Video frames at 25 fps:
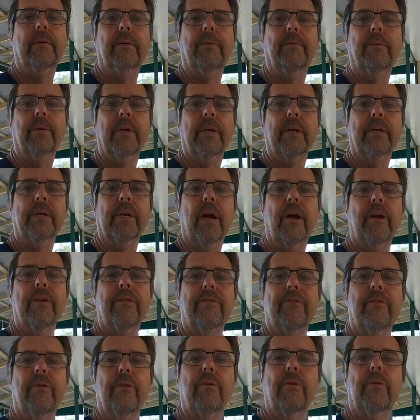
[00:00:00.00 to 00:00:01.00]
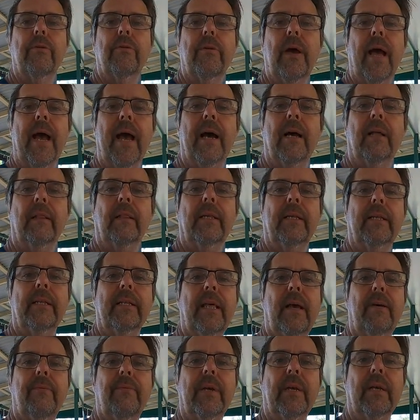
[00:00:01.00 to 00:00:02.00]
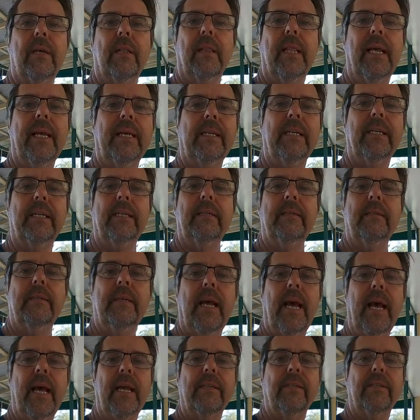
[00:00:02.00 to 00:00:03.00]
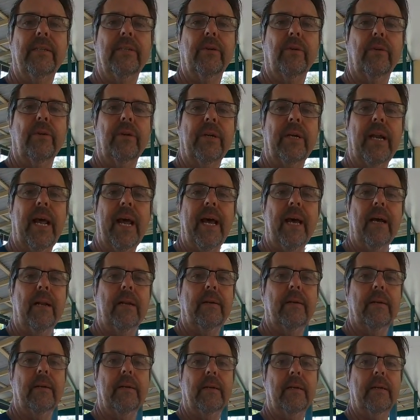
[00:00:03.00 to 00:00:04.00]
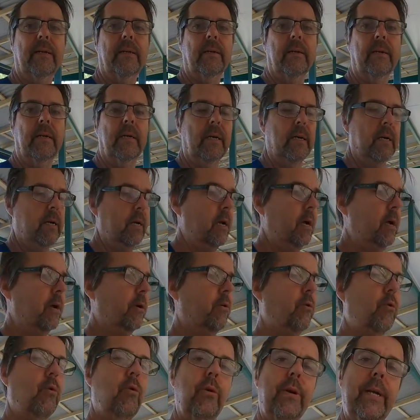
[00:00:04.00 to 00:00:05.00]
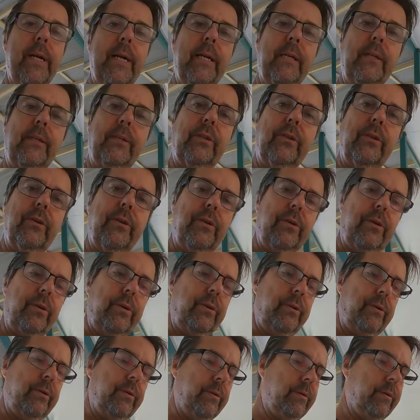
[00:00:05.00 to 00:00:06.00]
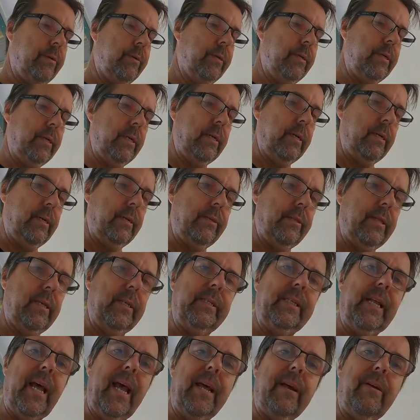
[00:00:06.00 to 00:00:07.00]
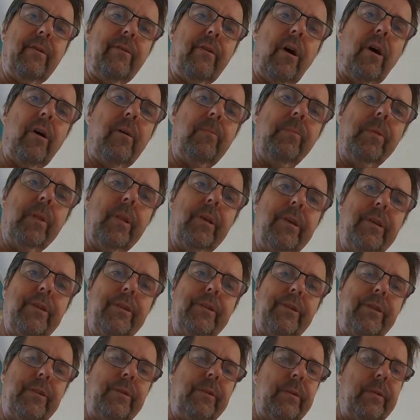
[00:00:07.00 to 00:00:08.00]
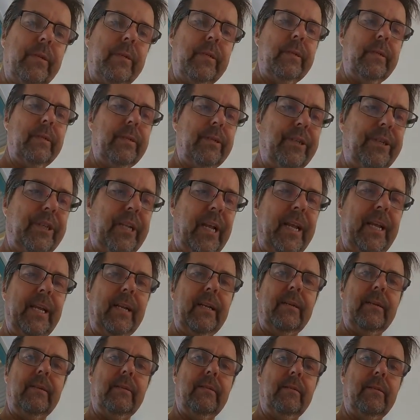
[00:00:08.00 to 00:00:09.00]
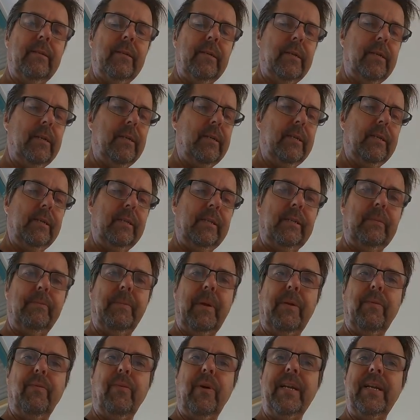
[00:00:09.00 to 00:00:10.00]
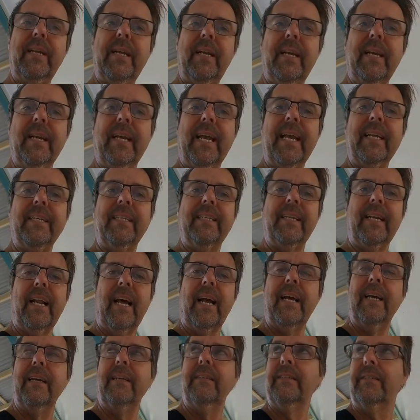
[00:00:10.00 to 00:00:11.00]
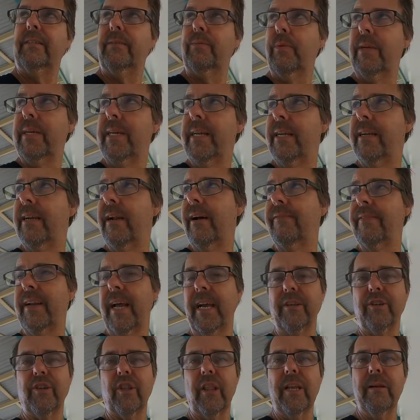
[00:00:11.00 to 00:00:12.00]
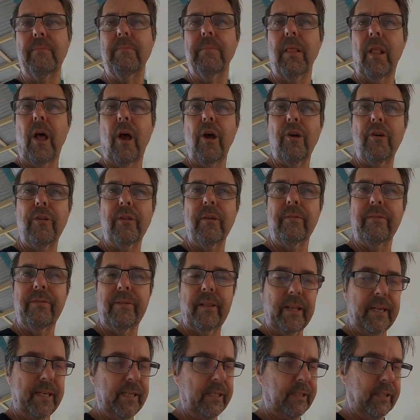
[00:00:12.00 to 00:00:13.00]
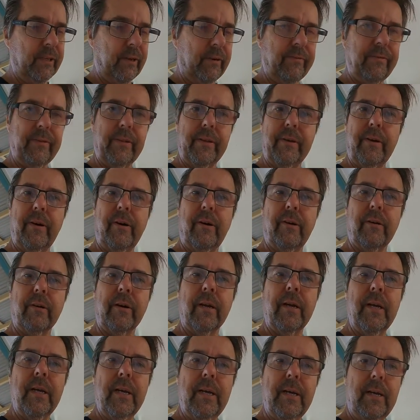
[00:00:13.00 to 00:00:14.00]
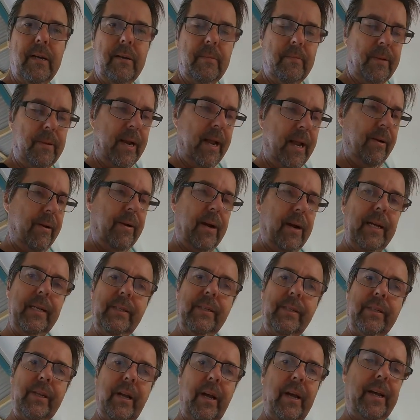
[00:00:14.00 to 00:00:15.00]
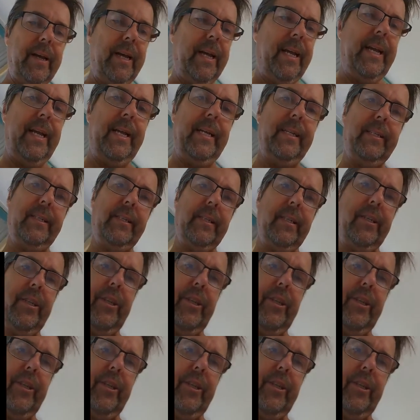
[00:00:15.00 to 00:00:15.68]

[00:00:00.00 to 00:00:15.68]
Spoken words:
and we're going to go through our litter that we collected and sort it out according to the Tangaroa Blue sheet. It's a bit windy again today. It's windy enough to actually blow the fleas off the dog. But anyway, so here's the